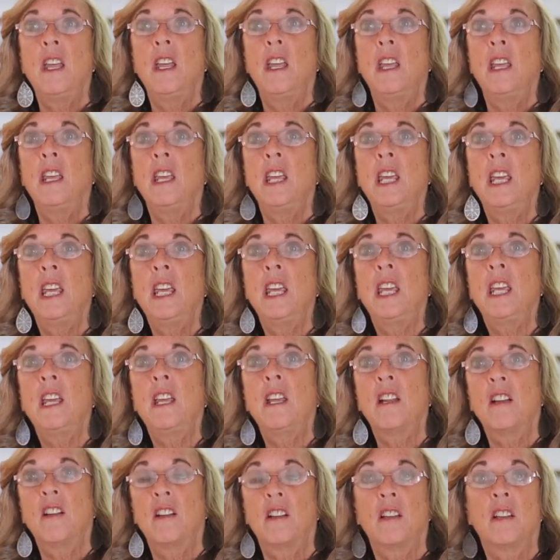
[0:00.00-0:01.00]

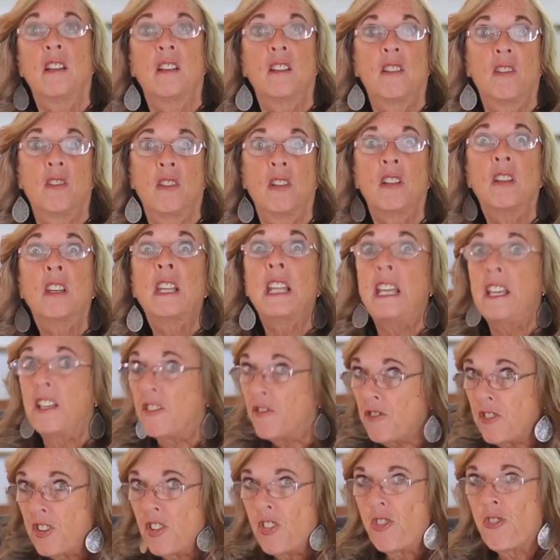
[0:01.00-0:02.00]
He
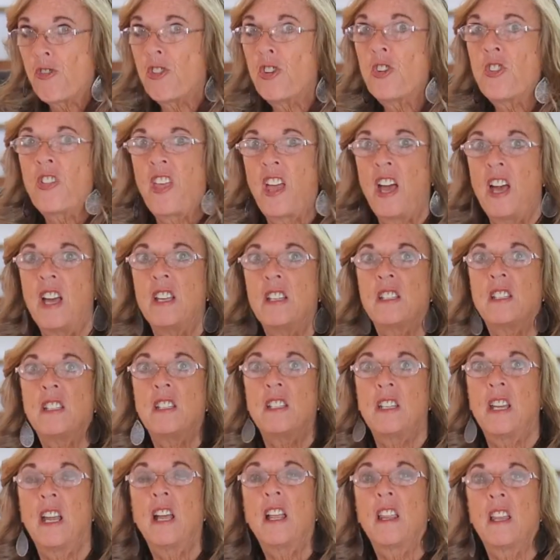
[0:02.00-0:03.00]
lived through that to
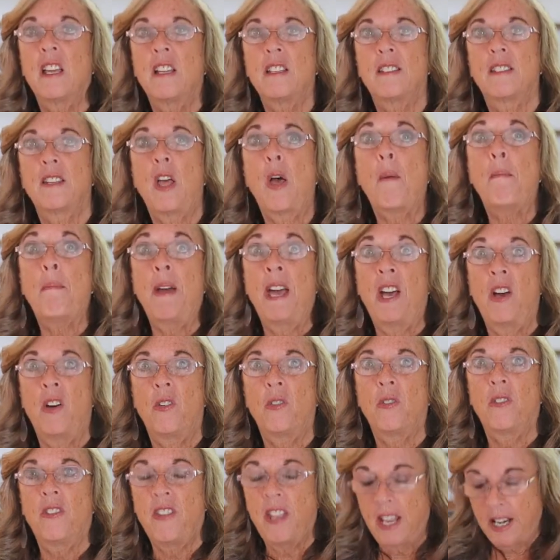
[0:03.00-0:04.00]
tell us
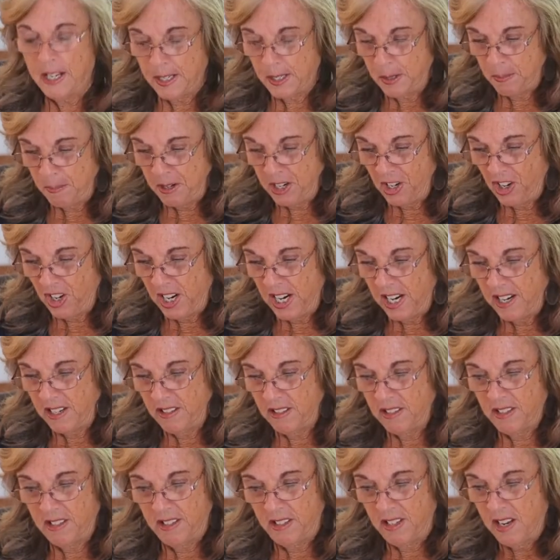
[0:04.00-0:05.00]
about that
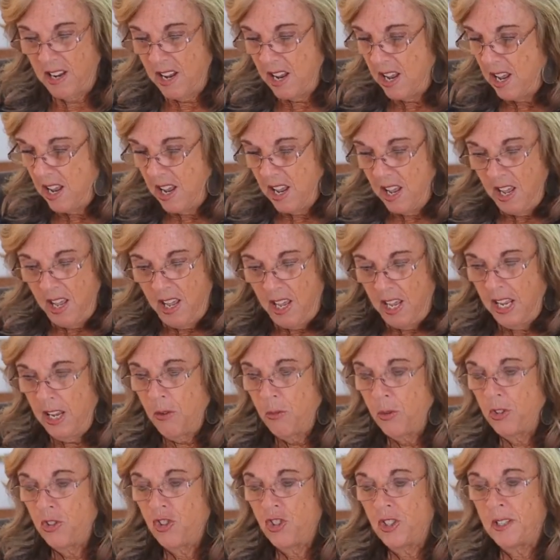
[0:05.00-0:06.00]
experience. It
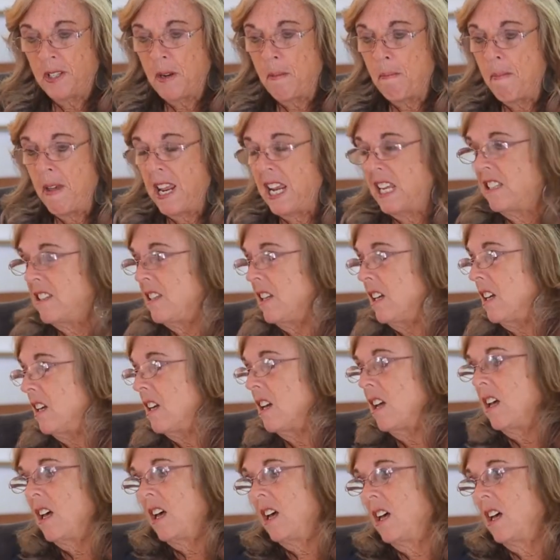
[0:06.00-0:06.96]
was just amazing.